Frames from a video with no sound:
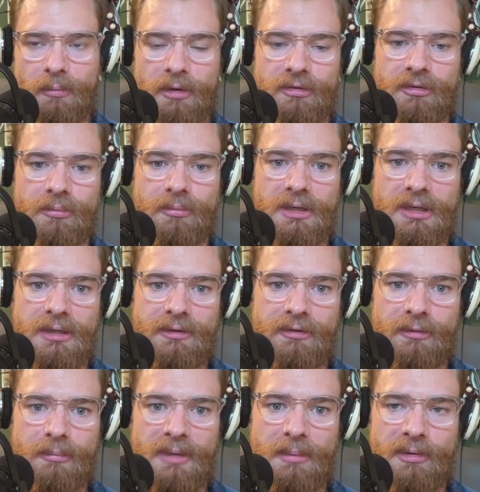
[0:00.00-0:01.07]
What do we need
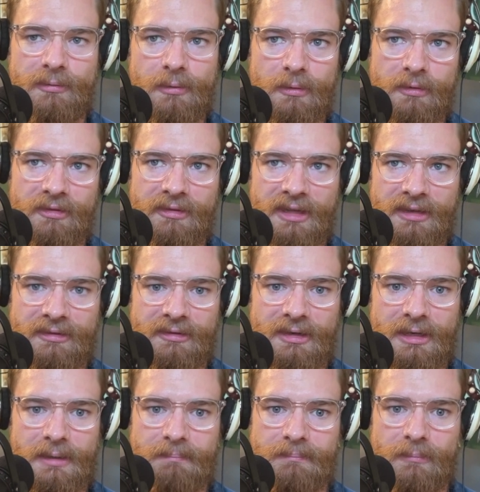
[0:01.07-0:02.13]
to maybe focus less on?